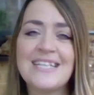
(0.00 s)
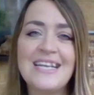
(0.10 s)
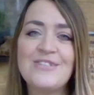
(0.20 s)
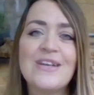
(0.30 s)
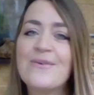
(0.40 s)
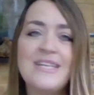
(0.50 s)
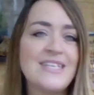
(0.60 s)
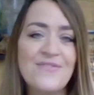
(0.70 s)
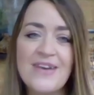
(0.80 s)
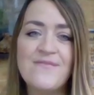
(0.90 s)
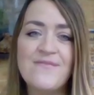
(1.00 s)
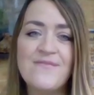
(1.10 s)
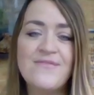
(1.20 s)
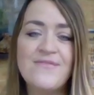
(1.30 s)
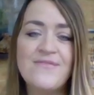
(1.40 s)
literally quite different
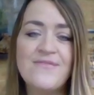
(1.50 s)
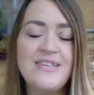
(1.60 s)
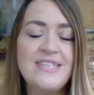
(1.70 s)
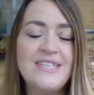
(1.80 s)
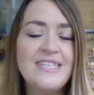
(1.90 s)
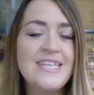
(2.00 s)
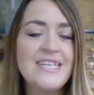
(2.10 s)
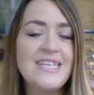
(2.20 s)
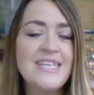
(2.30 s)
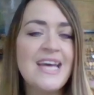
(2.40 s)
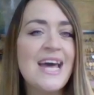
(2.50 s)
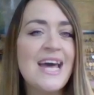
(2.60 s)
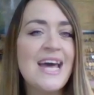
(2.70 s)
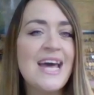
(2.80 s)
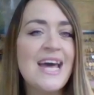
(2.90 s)
every day. Sometimes I
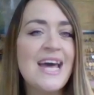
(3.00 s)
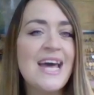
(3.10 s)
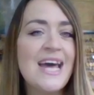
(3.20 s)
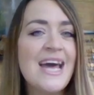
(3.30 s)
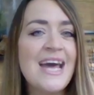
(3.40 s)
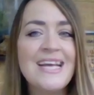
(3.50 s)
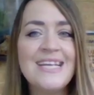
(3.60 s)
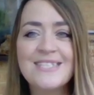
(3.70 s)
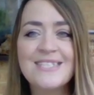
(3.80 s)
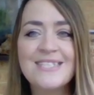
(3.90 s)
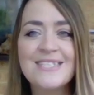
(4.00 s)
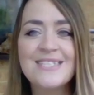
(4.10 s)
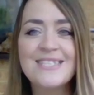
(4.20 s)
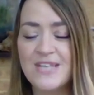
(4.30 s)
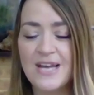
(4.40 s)
can,
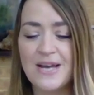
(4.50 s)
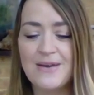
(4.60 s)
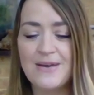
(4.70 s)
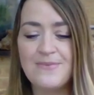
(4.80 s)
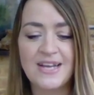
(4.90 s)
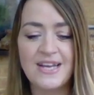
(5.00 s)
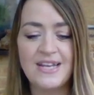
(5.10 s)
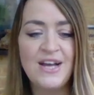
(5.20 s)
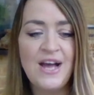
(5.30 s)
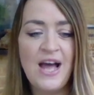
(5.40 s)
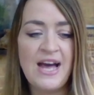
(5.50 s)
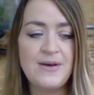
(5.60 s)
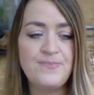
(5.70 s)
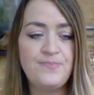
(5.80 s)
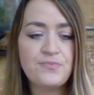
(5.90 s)
you know, my partner's working
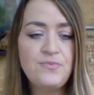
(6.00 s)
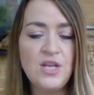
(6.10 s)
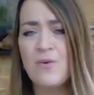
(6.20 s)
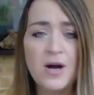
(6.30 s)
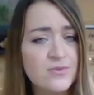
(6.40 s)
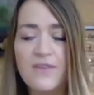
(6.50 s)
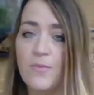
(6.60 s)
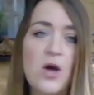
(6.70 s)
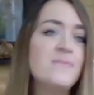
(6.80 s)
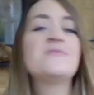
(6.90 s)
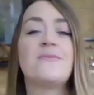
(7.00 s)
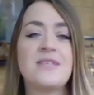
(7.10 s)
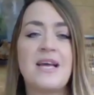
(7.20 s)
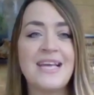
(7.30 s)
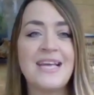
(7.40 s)
from home. Sometimes I can get a
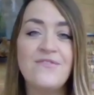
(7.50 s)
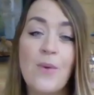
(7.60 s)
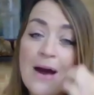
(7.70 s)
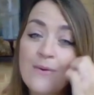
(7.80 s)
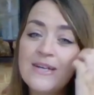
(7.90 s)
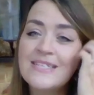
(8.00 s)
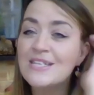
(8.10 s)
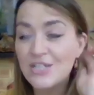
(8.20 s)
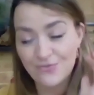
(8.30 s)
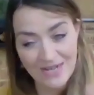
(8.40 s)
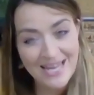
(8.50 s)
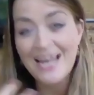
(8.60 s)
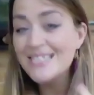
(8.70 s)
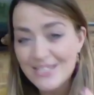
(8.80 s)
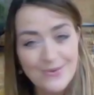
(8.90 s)
few hours and just really get
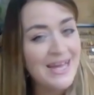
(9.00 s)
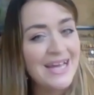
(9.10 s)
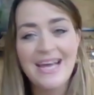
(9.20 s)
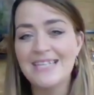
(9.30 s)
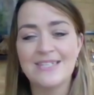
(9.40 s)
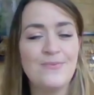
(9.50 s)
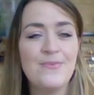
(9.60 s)
into it, get some